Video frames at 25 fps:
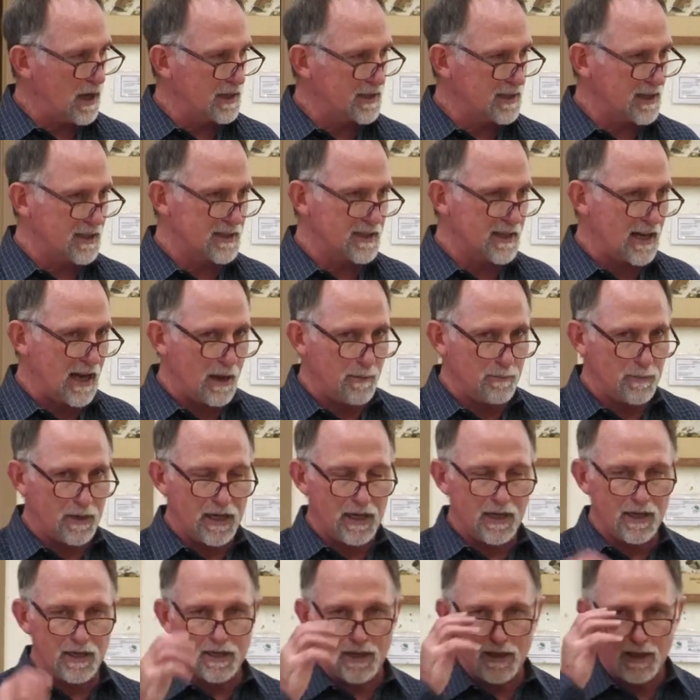It does not
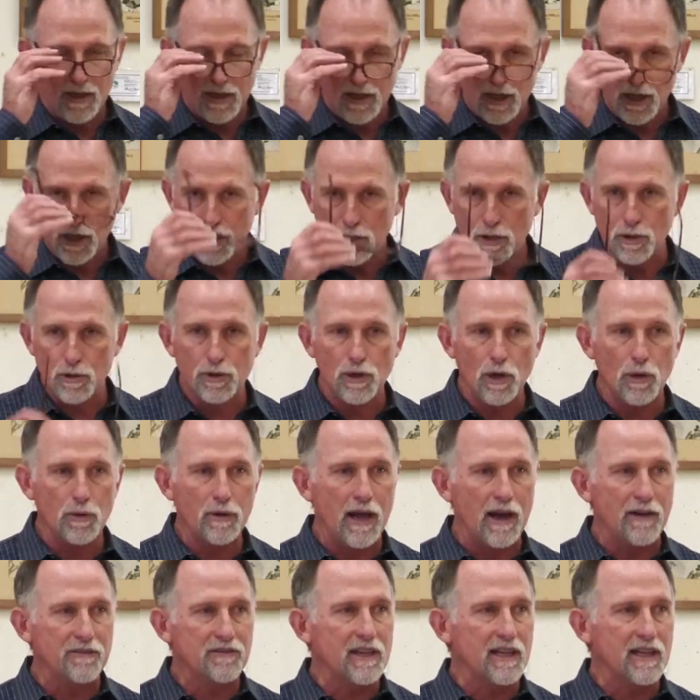mean you don't have